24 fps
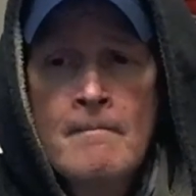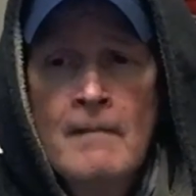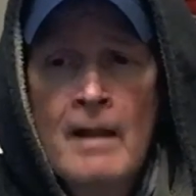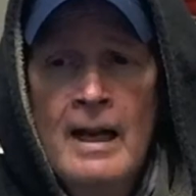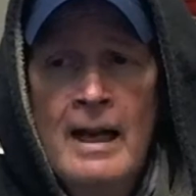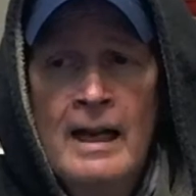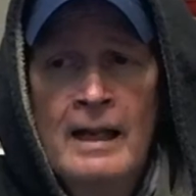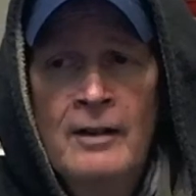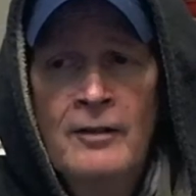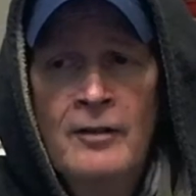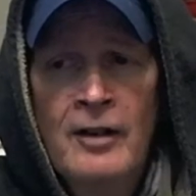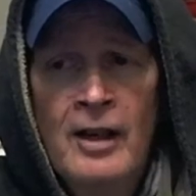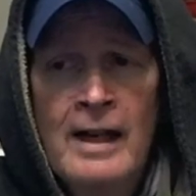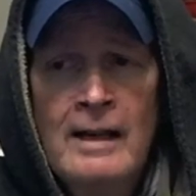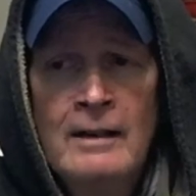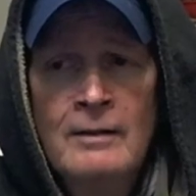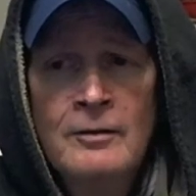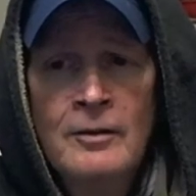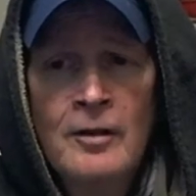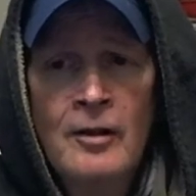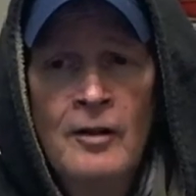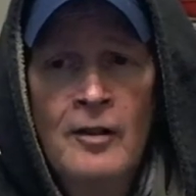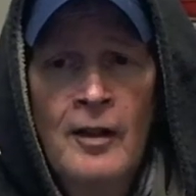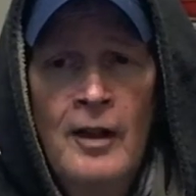and
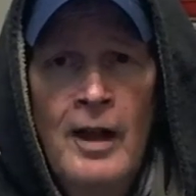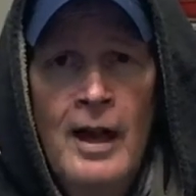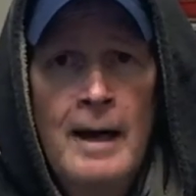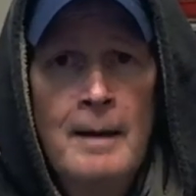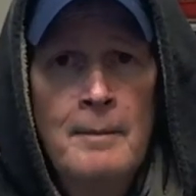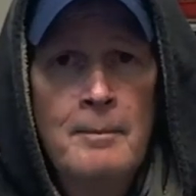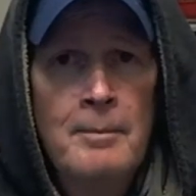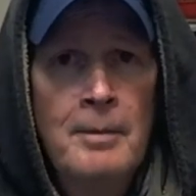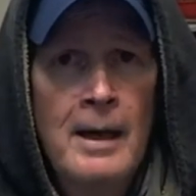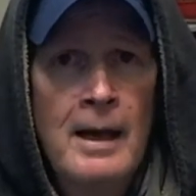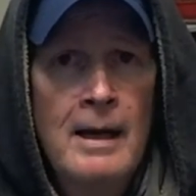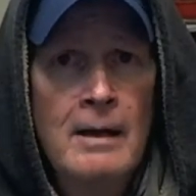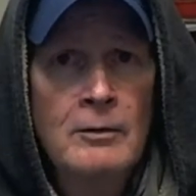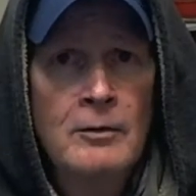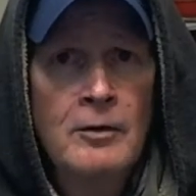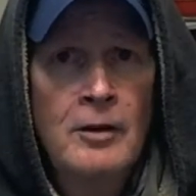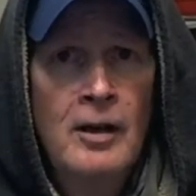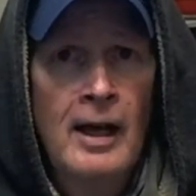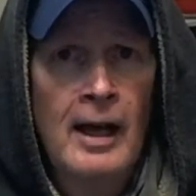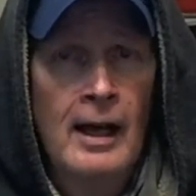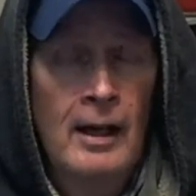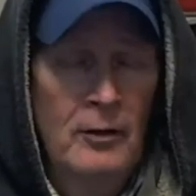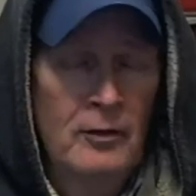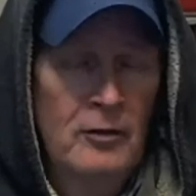down to that pound
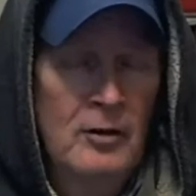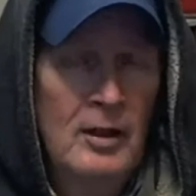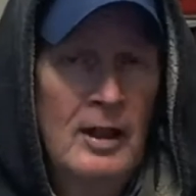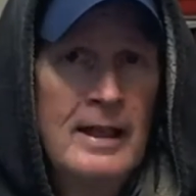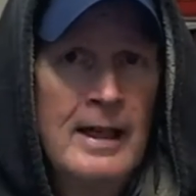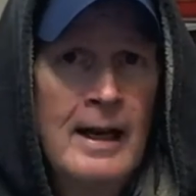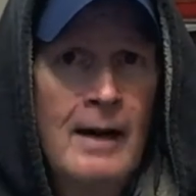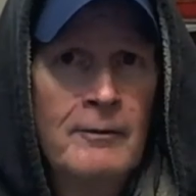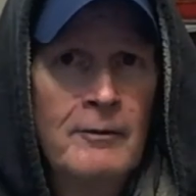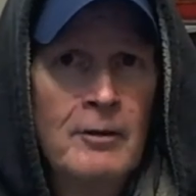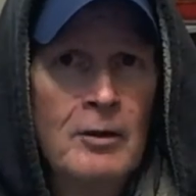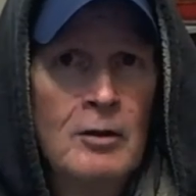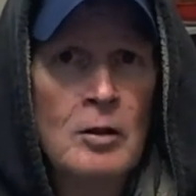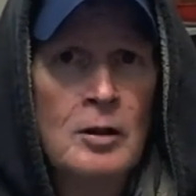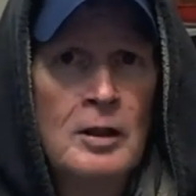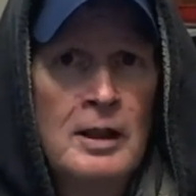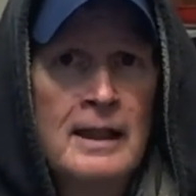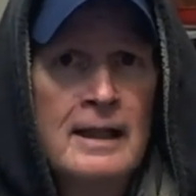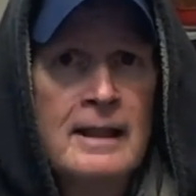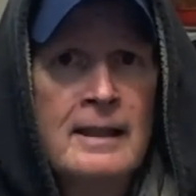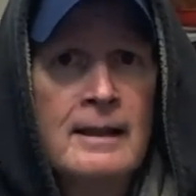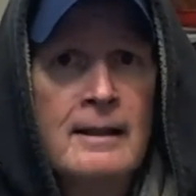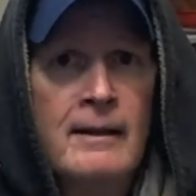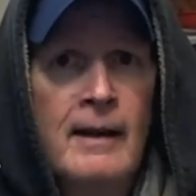test. I'd have to look
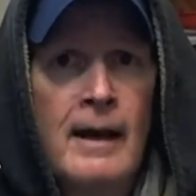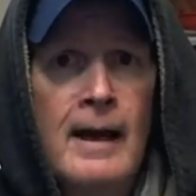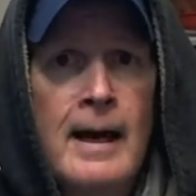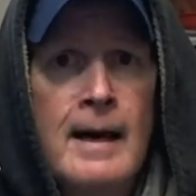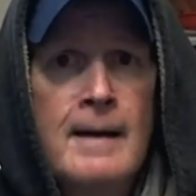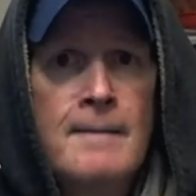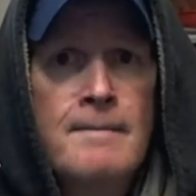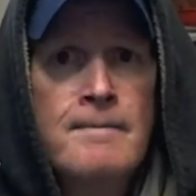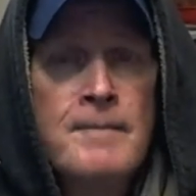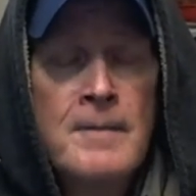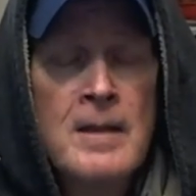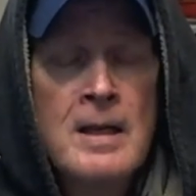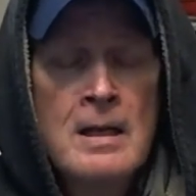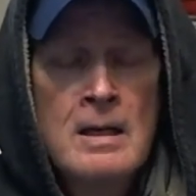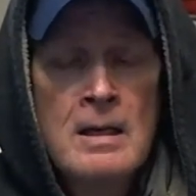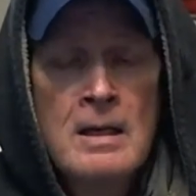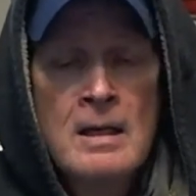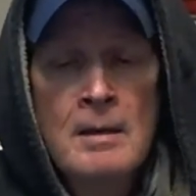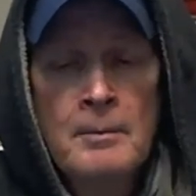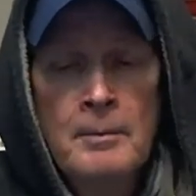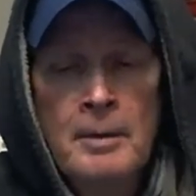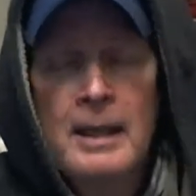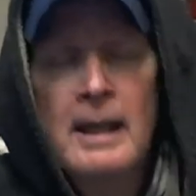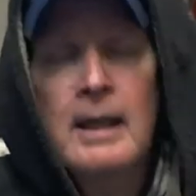into that.
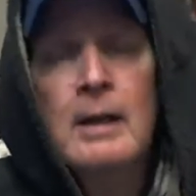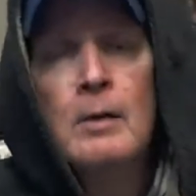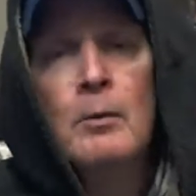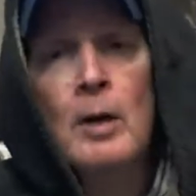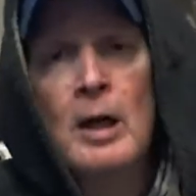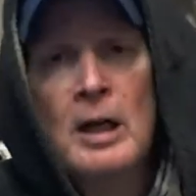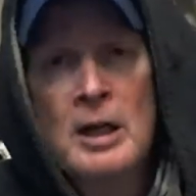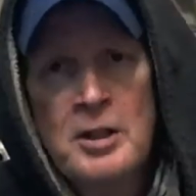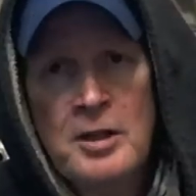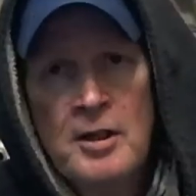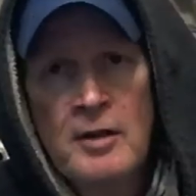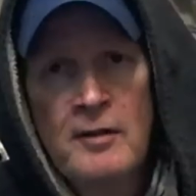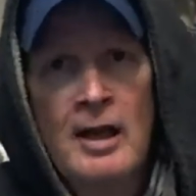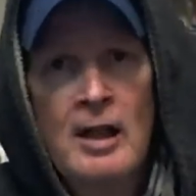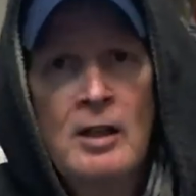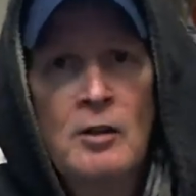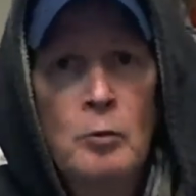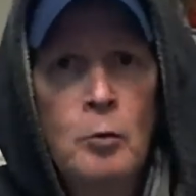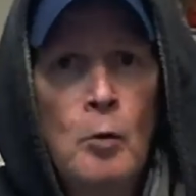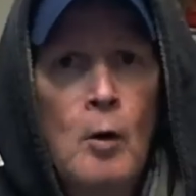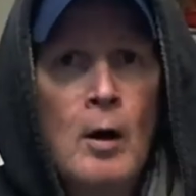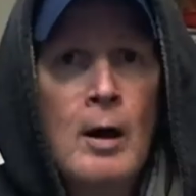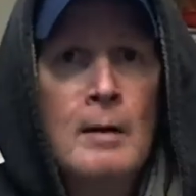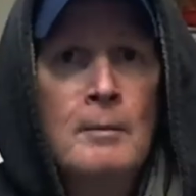But anyway, so
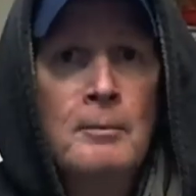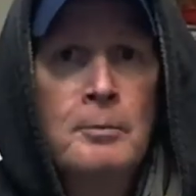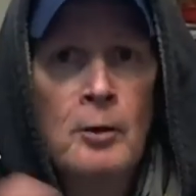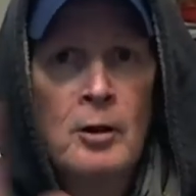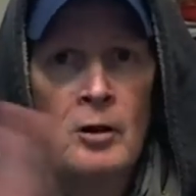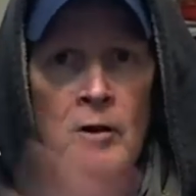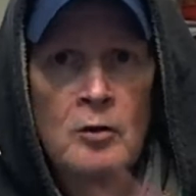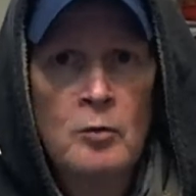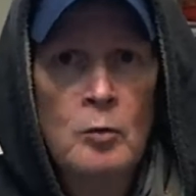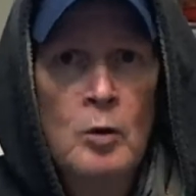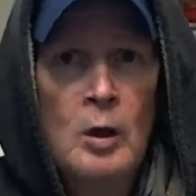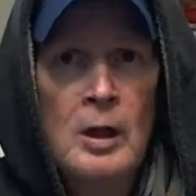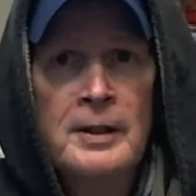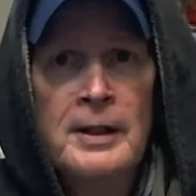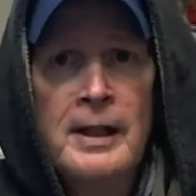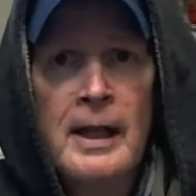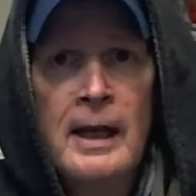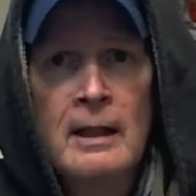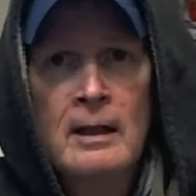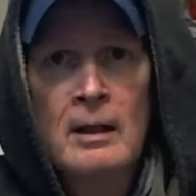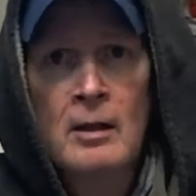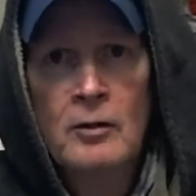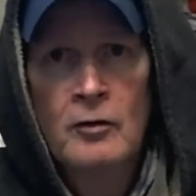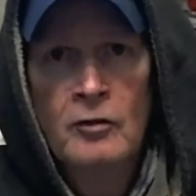that's why I'm putting
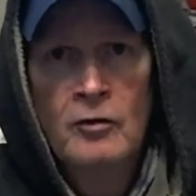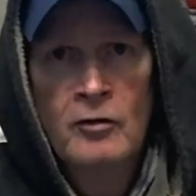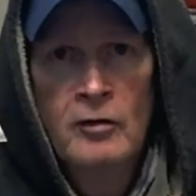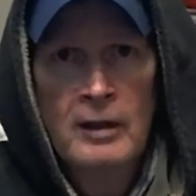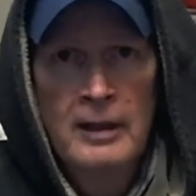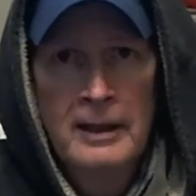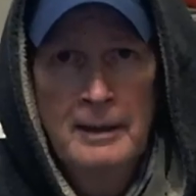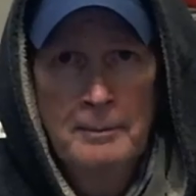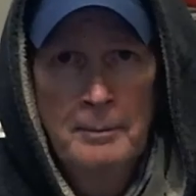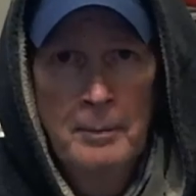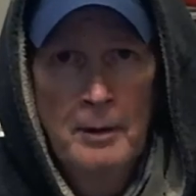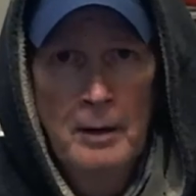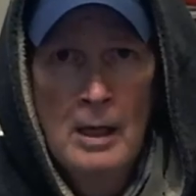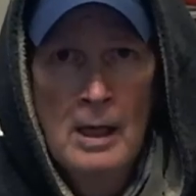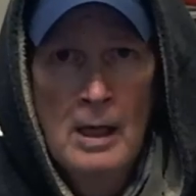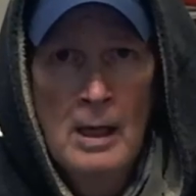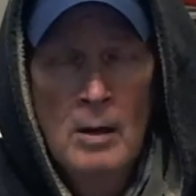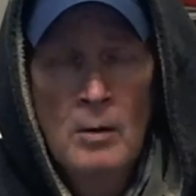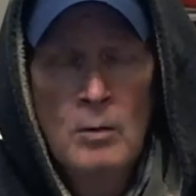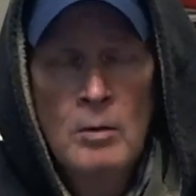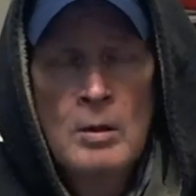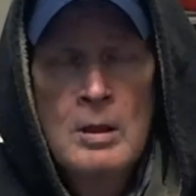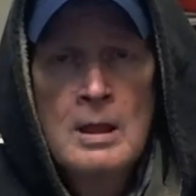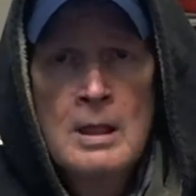Juanello's link
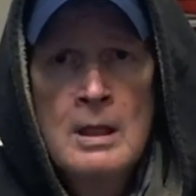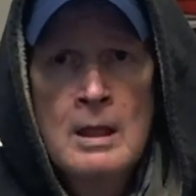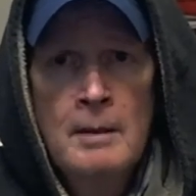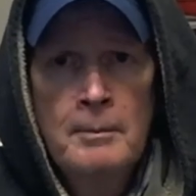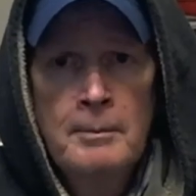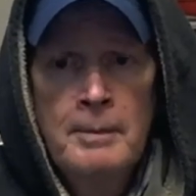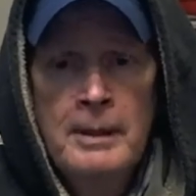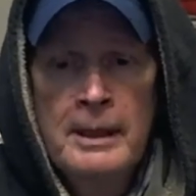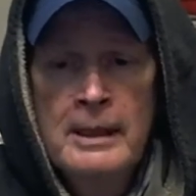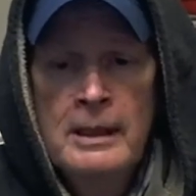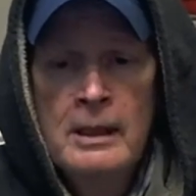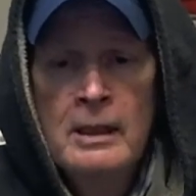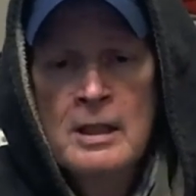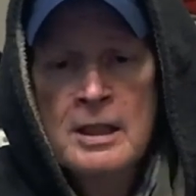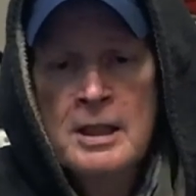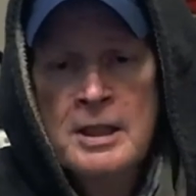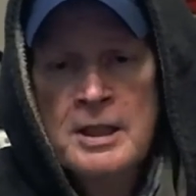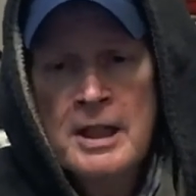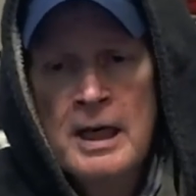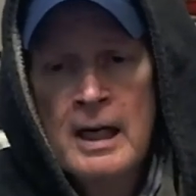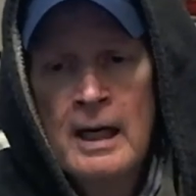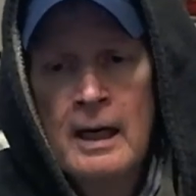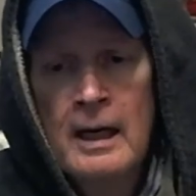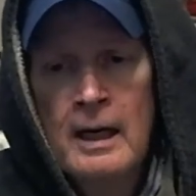below, because
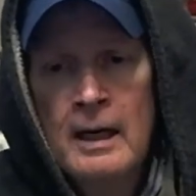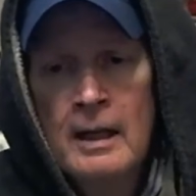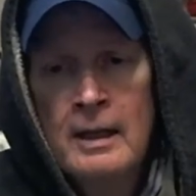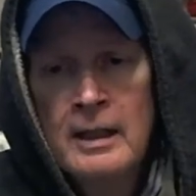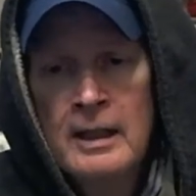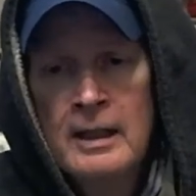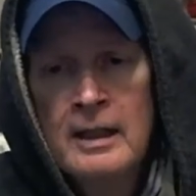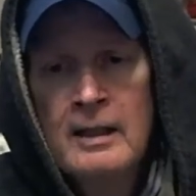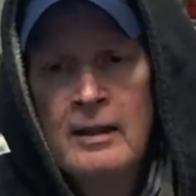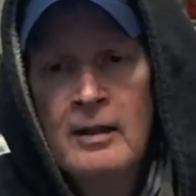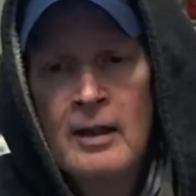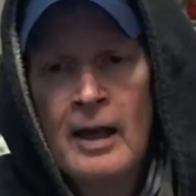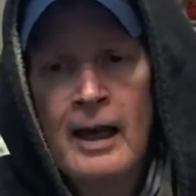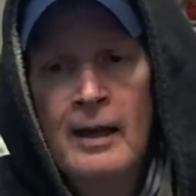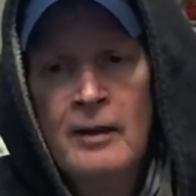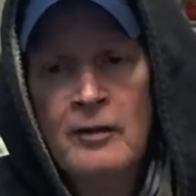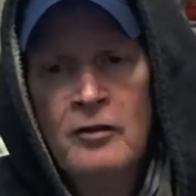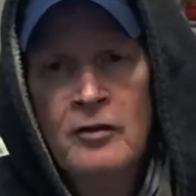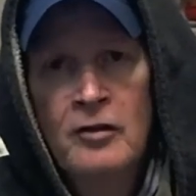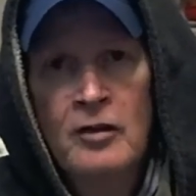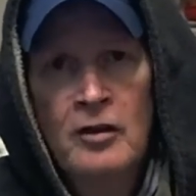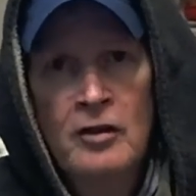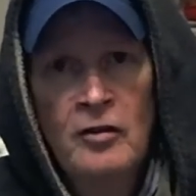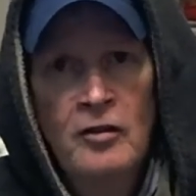he has
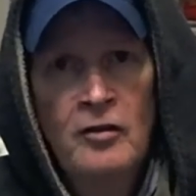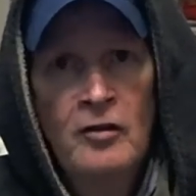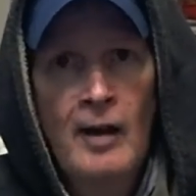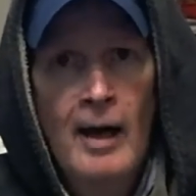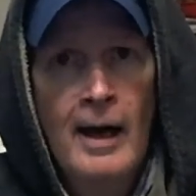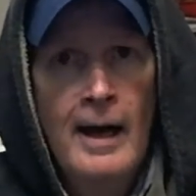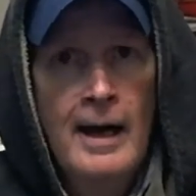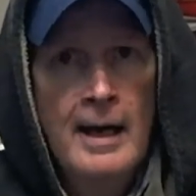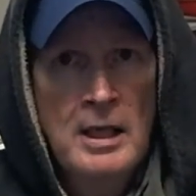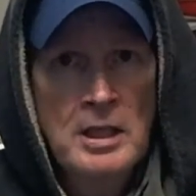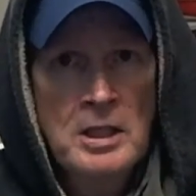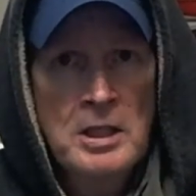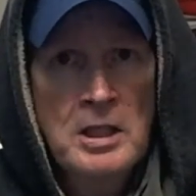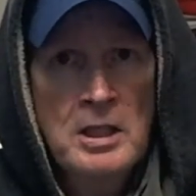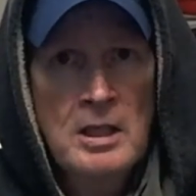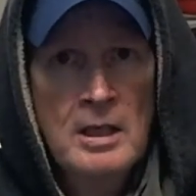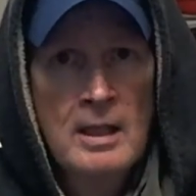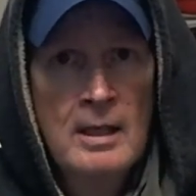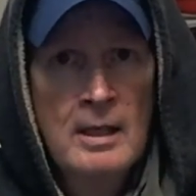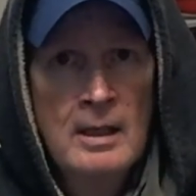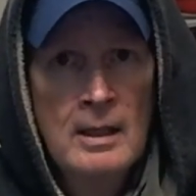success